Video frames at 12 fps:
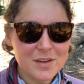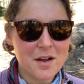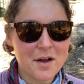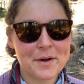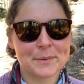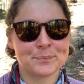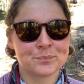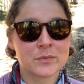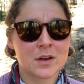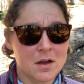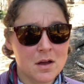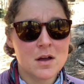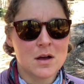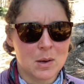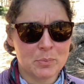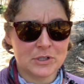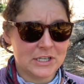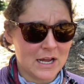I'm in
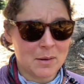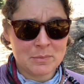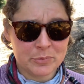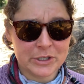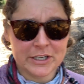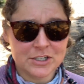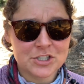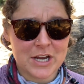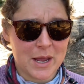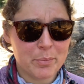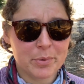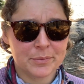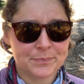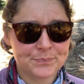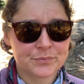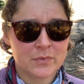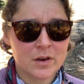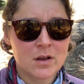pretty good shape.
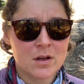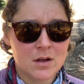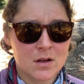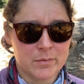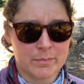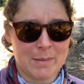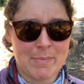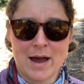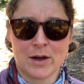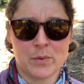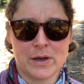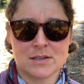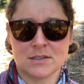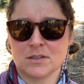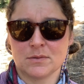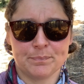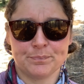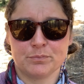My pack weighs
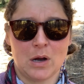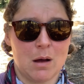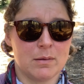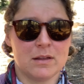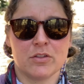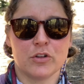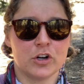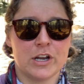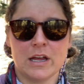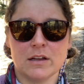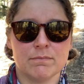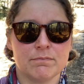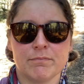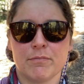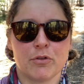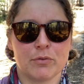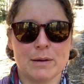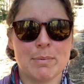probably
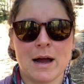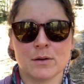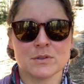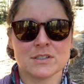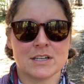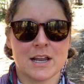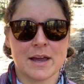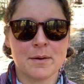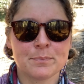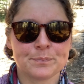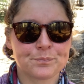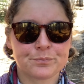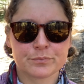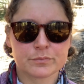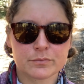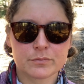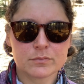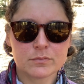33 pounds today
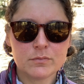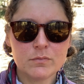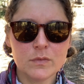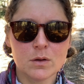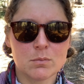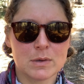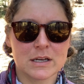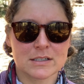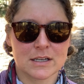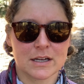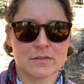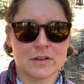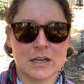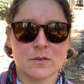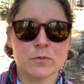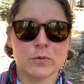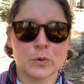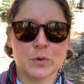because I've eaten
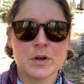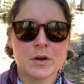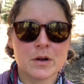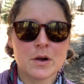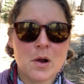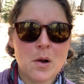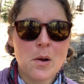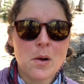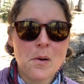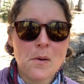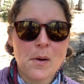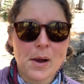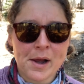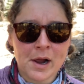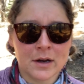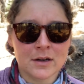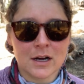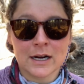food,
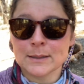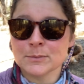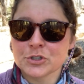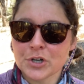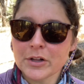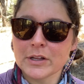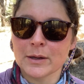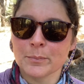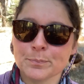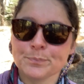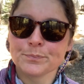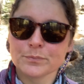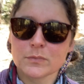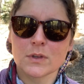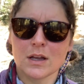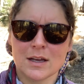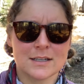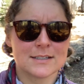and I am struggling.
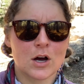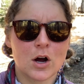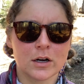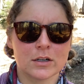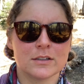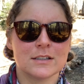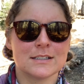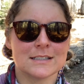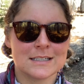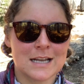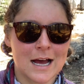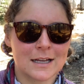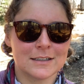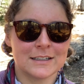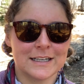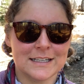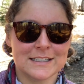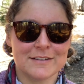It is hard. This is not an
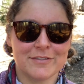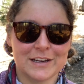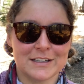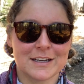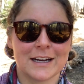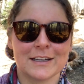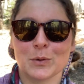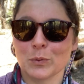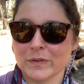easy feat, I don't